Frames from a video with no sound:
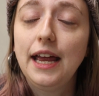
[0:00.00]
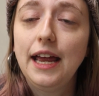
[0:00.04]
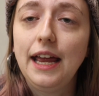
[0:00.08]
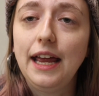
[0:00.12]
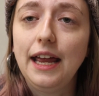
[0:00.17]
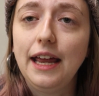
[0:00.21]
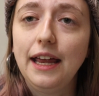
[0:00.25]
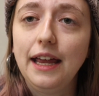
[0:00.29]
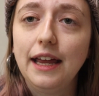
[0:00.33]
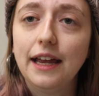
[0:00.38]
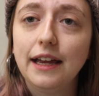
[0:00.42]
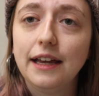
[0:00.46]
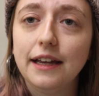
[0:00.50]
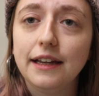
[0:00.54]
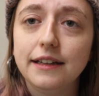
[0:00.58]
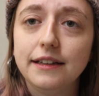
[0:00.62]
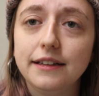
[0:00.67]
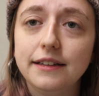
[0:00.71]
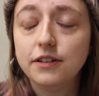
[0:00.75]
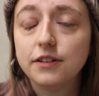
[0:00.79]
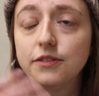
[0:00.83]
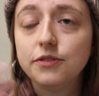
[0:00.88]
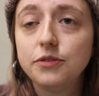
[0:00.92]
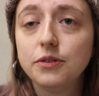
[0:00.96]
and
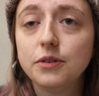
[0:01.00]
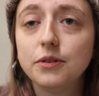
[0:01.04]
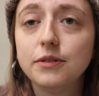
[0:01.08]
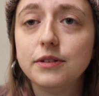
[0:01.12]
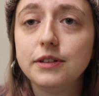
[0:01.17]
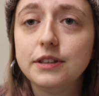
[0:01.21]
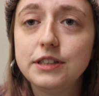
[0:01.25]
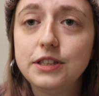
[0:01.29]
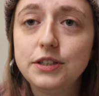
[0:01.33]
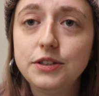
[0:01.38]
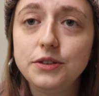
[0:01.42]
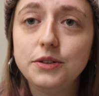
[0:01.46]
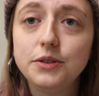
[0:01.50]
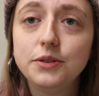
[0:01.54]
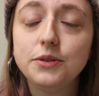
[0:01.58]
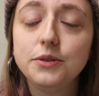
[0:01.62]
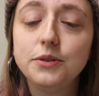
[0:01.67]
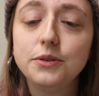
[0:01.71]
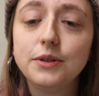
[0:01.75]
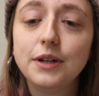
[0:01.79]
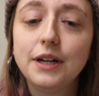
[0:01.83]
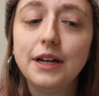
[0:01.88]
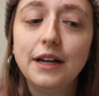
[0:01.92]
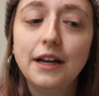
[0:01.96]
look forward
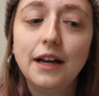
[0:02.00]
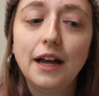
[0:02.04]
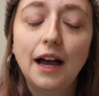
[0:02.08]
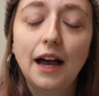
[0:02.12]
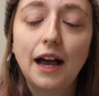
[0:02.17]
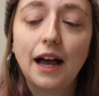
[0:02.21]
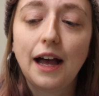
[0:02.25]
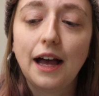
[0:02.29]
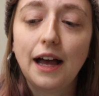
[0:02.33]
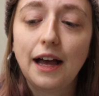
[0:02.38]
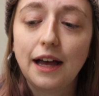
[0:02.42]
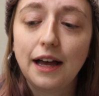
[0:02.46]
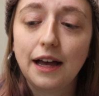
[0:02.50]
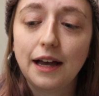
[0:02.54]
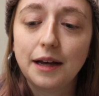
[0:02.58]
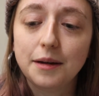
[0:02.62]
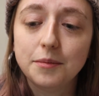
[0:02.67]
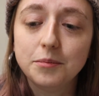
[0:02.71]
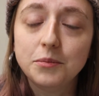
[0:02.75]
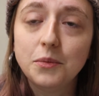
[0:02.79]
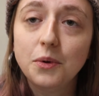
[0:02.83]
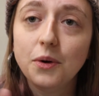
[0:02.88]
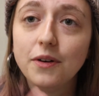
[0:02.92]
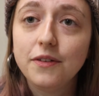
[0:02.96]
to
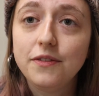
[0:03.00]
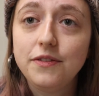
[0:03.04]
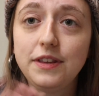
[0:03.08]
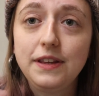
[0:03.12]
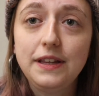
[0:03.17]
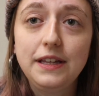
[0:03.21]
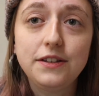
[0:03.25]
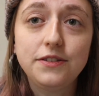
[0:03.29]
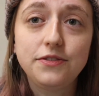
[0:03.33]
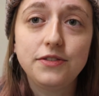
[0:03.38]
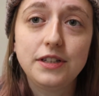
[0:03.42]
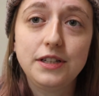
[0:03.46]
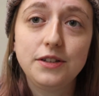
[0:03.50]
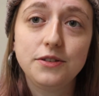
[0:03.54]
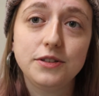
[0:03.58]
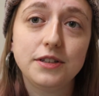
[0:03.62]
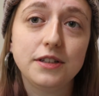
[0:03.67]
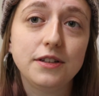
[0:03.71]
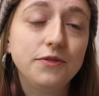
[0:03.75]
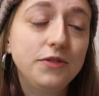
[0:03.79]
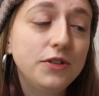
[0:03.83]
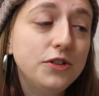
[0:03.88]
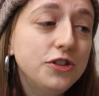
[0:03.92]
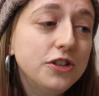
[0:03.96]
more of these videos
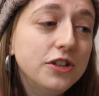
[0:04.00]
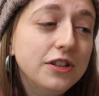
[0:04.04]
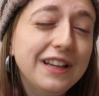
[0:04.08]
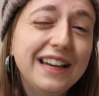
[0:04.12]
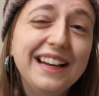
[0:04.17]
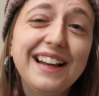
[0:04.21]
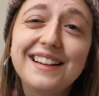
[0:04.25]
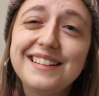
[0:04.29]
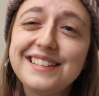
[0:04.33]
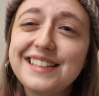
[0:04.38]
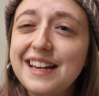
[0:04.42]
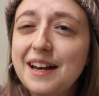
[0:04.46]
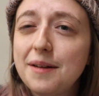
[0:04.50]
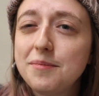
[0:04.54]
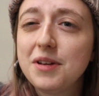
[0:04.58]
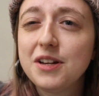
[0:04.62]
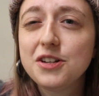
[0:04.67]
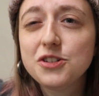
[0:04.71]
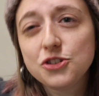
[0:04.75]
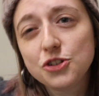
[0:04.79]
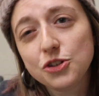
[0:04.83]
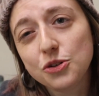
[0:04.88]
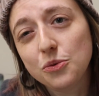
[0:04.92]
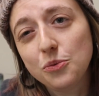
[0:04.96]
in the future. Like I said, I'm
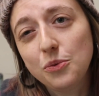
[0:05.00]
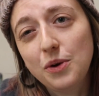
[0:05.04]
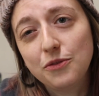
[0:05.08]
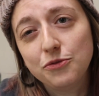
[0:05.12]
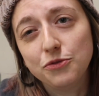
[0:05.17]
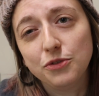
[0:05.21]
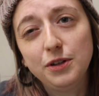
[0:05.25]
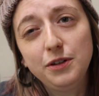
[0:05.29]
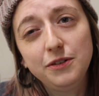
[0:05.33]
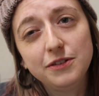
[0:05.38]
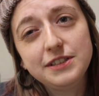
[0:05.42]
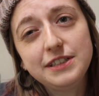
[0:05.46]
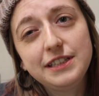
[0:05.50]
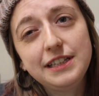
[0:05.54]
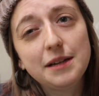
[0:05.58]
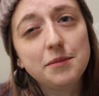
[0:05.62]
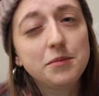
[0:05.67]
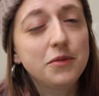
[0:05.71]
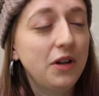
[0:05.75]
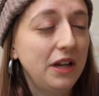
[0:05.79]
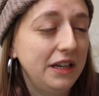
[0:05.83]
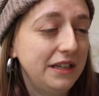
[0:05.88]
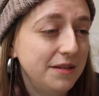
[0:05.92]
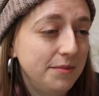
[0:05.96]
not sure what frequency I'm
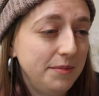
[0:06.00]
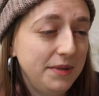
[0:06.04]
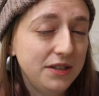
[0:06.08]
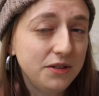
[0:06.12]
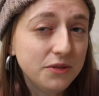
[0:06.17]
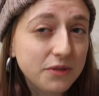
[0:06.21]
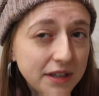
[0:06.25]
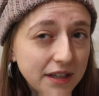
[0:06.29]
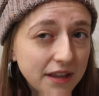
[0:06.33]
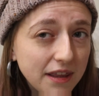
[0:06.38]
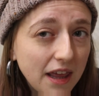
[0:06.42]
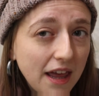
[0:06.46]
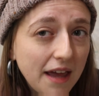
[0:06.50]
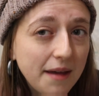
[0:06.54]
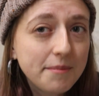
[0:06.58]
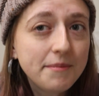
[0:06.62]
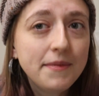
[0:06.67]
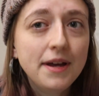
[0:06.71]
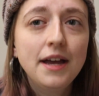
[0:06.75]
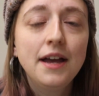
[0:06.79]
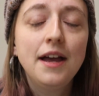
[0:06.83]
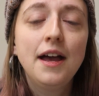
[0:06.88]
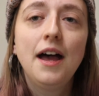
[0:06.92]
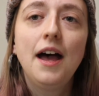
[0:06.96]
going to be doing them,
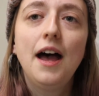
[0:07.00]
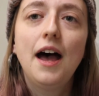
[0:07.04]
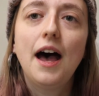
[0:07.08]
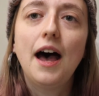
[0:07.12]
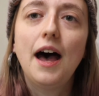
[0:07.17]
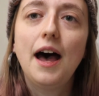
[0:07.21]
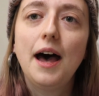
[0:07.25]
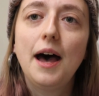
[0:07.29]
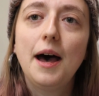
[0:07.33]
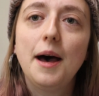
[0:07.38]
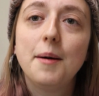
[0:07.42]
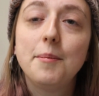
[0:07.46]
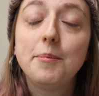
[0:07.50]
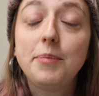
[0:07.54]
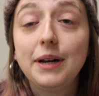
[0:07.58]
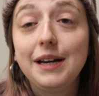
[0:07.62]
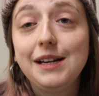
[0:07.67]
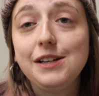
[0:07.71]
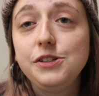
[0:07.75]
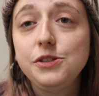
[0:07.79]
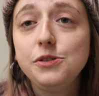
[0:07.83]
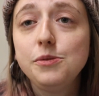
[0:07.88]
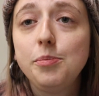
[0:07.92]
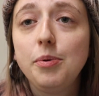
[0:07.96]
but
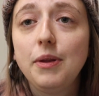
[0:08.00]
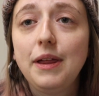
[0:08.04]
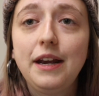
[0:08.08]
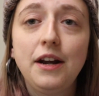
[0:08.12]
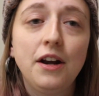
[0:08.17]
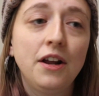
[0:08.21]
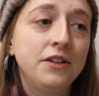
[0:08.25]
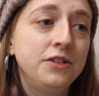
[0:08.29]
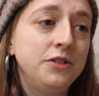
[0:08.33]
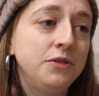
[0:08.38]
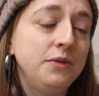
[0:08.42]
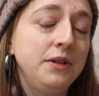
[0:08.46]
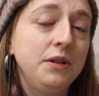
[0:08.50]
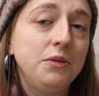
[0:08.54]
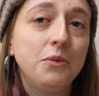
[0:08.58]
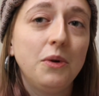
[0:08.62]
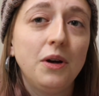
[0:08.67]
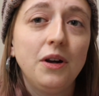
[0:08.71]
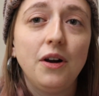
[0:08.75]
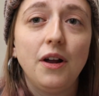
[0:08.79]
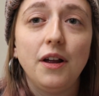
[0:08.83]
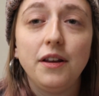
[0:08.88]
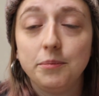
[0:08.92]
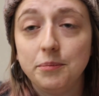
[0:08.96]
I do plan on doing
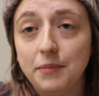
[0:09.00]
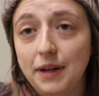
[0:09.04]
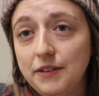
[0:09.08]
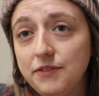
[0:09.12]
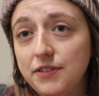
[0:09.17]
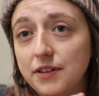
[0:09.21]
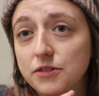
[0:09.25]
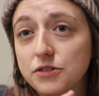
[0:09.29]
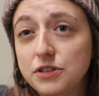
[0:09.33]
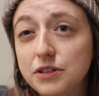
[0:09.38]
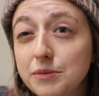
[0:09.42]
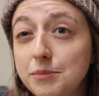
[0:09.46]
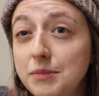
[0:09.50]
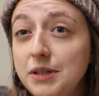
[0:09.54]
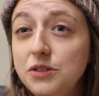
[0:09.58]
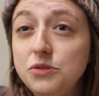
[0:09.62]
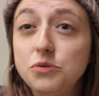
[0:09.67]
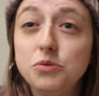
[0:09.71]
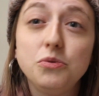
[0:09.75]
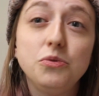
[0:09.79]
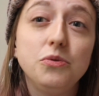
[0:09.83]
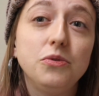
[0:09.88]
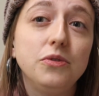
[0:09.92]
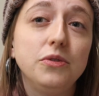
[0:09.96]
one on my favorite trimming
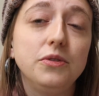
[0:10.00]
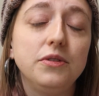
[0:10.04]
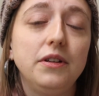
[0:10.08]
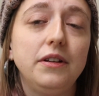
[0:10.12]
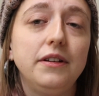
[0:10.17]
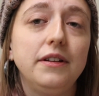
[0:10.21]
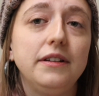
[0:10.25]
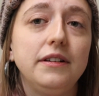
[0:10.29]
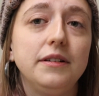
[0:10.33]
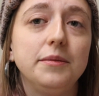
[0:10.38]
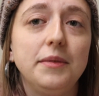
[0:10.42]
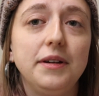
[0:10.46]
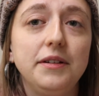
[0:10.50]
tools,